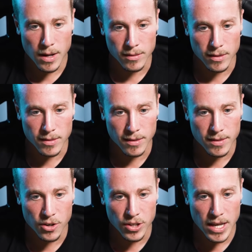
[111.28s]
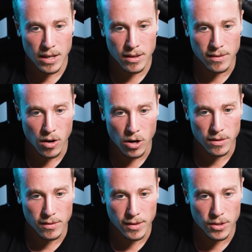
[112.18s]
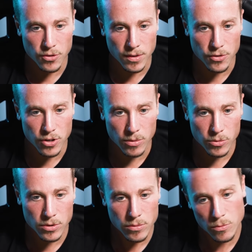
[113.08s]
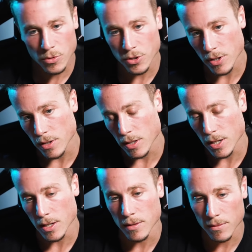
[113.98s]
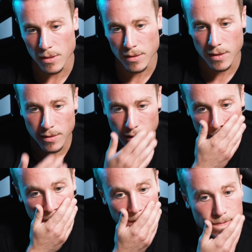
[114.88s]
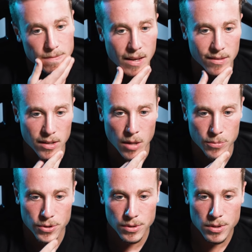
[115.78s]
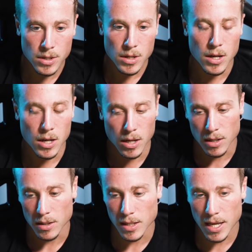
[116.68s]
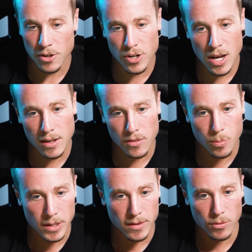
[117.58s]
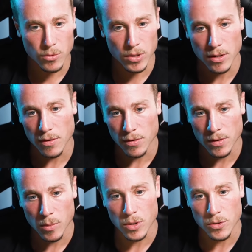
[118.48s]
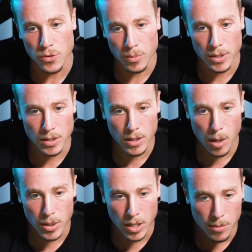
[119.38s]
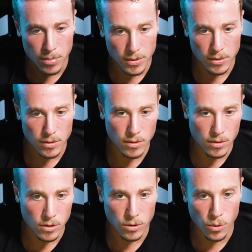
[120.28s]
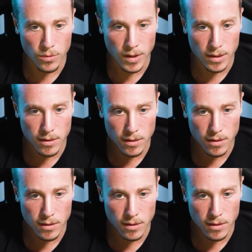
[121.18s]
as a T side, it's hard to see just in general when you're on the T side as an opper. And you're not expecting really someone to be coming up close like